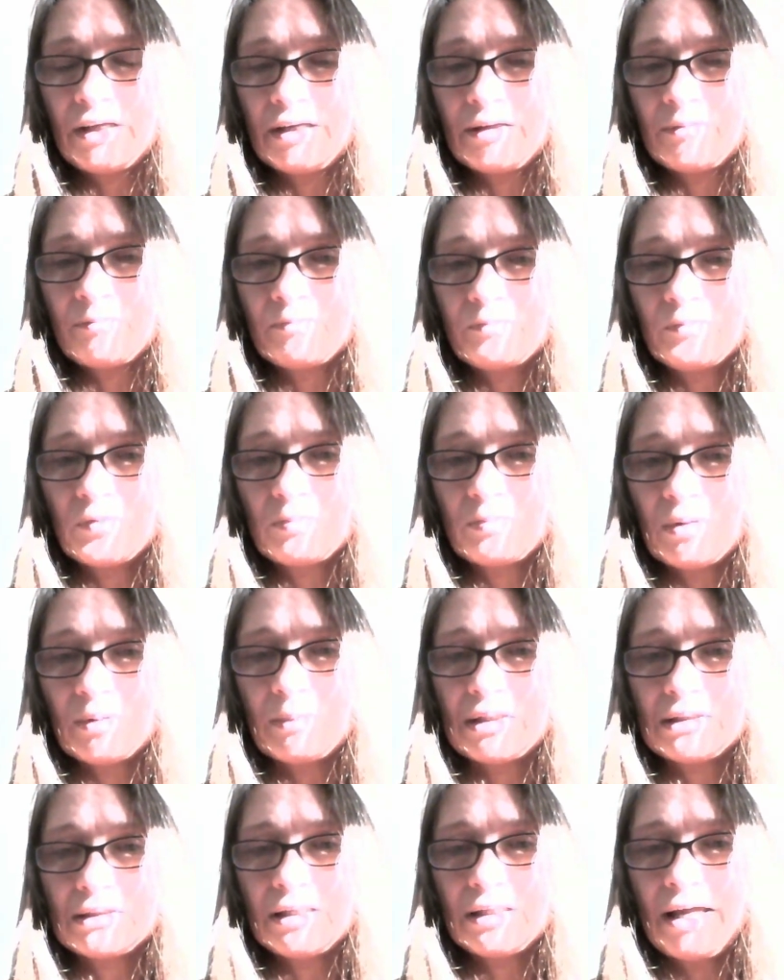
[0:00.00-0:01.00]
my
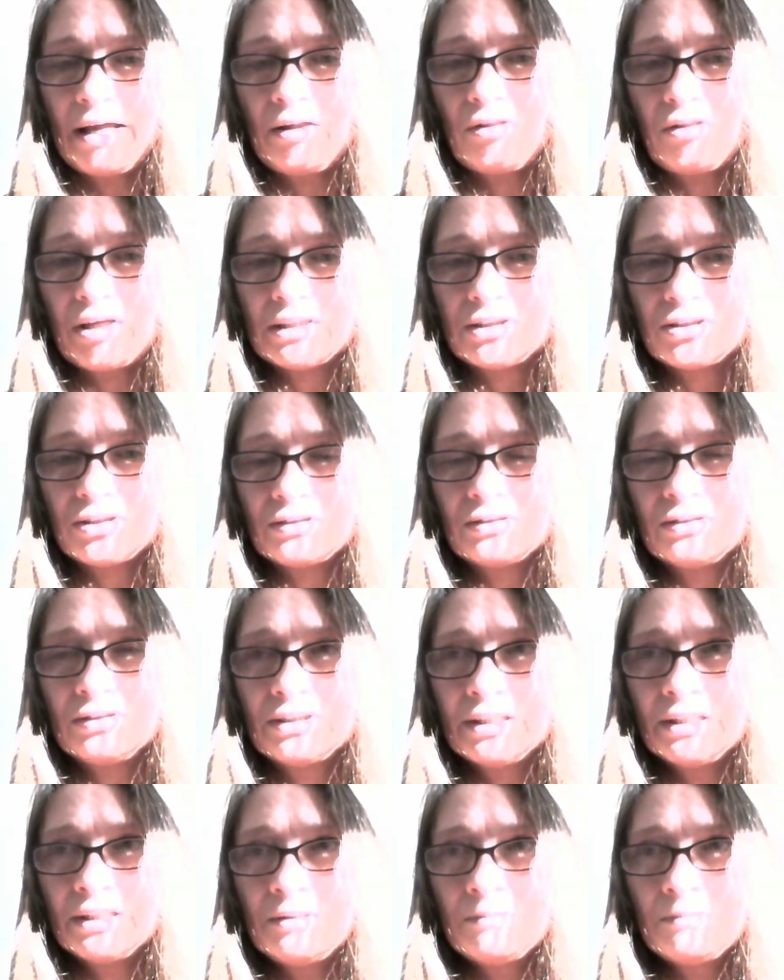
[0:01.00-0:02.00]
mental health issues.